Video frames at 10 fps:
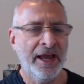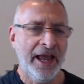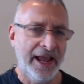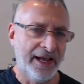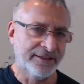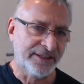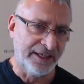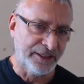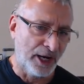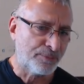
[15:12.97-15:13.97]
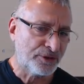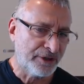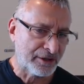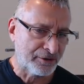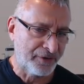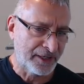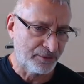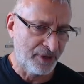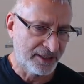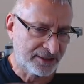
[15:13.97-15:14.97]
as an upper layer of
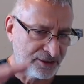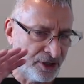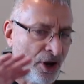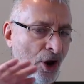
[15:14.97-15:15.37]
animation,